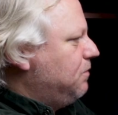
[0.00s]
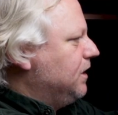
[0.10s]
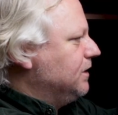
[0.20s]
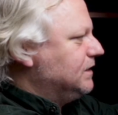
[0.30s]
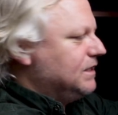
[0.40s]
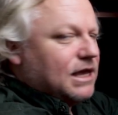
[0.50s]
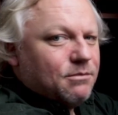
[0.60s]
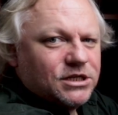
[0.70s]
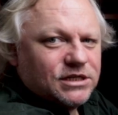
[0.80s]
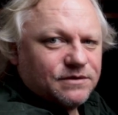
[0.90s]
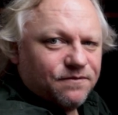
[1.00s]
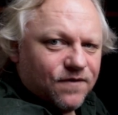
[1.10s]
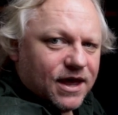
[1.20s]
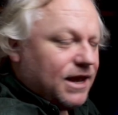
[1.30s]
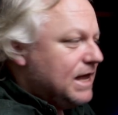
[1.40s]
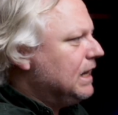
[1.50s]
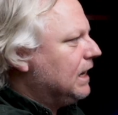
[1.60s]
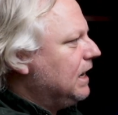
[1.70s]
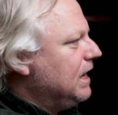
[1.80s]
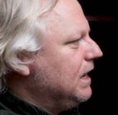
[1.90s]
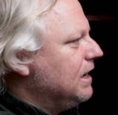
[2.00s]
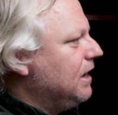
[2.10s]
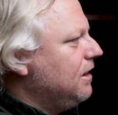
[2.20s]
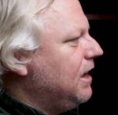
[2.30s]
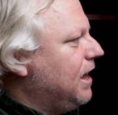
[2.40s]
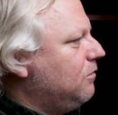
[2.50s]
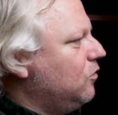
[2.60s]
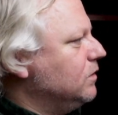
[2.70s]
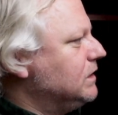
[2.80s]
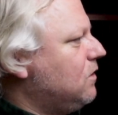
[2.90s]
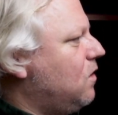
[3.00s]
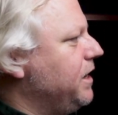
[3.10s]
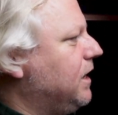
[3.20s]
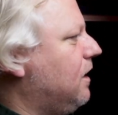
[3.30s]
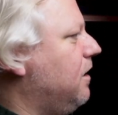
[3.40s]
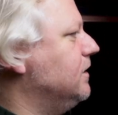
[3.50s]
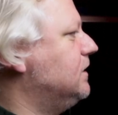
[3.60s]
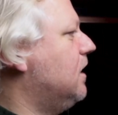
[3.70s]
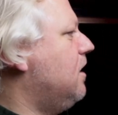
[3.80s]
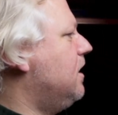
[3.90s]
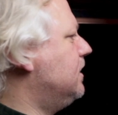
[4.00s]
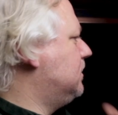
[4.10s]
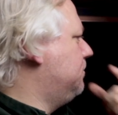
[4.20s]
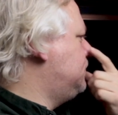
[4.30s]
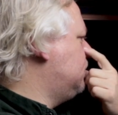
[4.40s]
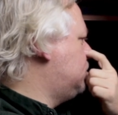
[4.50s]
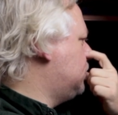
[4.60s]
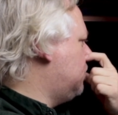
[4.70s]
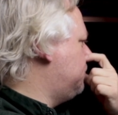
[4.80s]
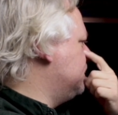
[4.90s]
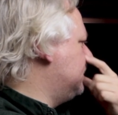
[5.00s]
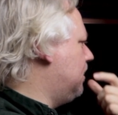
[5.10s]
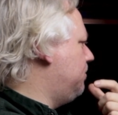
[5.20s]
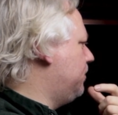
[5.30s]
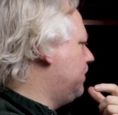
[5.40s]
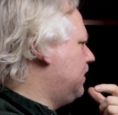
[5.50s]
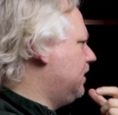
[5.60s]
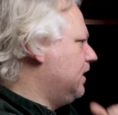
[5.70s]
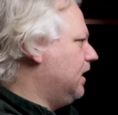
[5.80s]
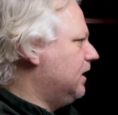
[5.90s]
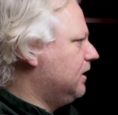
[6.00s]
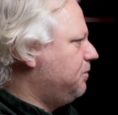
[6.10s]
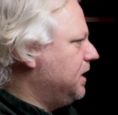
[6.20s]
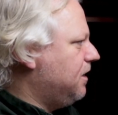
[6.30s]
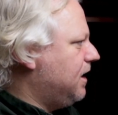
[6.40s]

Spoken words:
because the image is fairly clean and the animal was quite close. So we've just sharpened it up a little bit